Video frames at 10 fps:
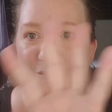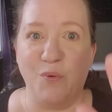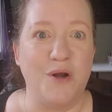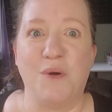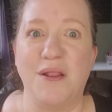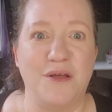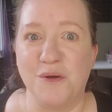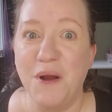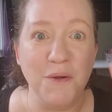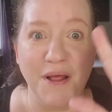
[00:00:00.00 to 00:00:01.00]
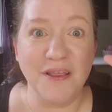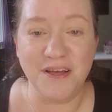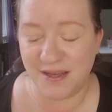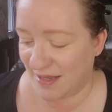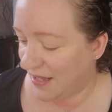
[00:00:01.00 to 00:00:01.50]
where do I look? Where do I
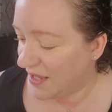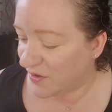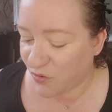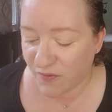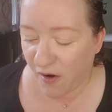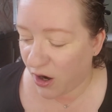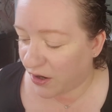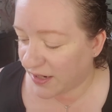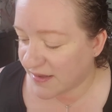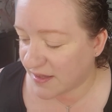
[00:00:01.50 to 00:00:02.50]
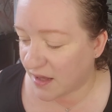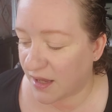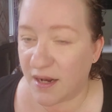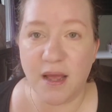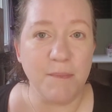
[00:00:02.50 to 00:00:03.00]
look? So I've already
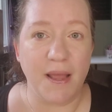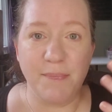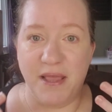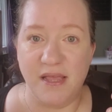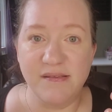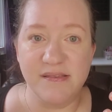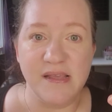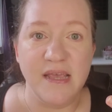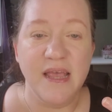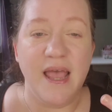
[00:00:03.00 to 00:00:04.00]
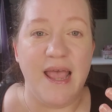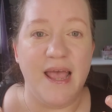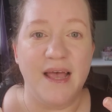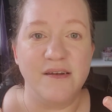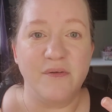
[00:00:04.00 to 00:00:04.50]
done my base,
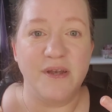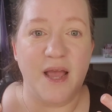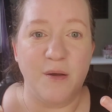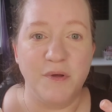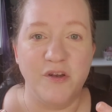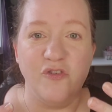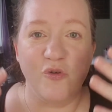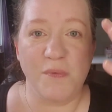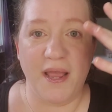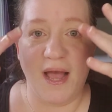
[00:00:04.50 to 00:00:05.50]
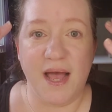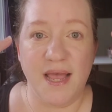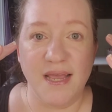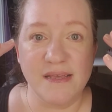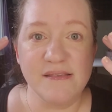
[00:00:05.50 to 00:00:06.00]
and now I'm gonna do my
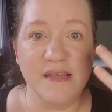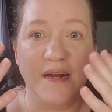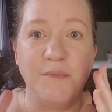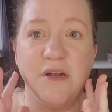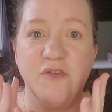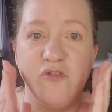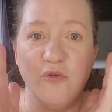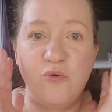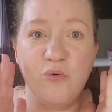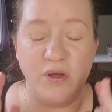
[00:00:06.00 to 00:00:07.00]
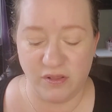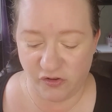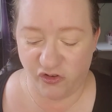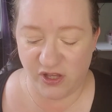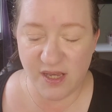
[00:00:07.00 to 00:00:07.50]
eyes, and I'm gonna do the
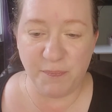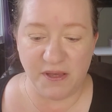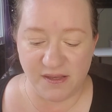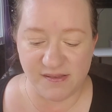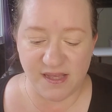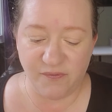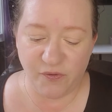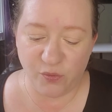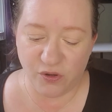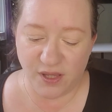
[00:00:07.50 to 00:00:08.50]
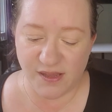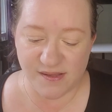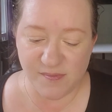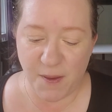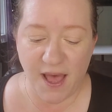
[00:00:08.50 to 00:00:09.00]
cheek, because if you look in
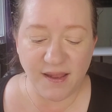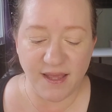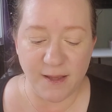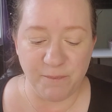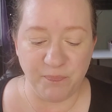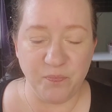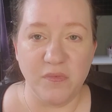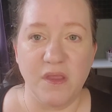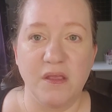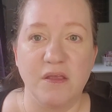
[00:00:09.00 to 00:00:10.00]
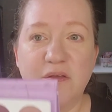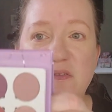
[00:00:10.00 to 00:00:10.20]
this palette, you'll